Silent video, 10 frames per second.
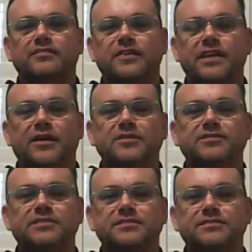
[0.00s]

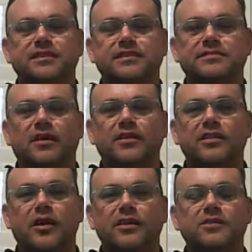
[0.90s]
videos and, and all
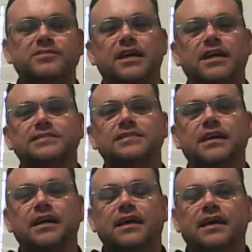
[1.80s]
the audio
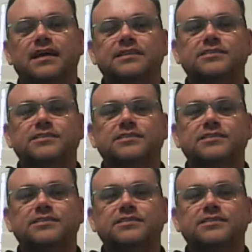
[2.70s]
sets.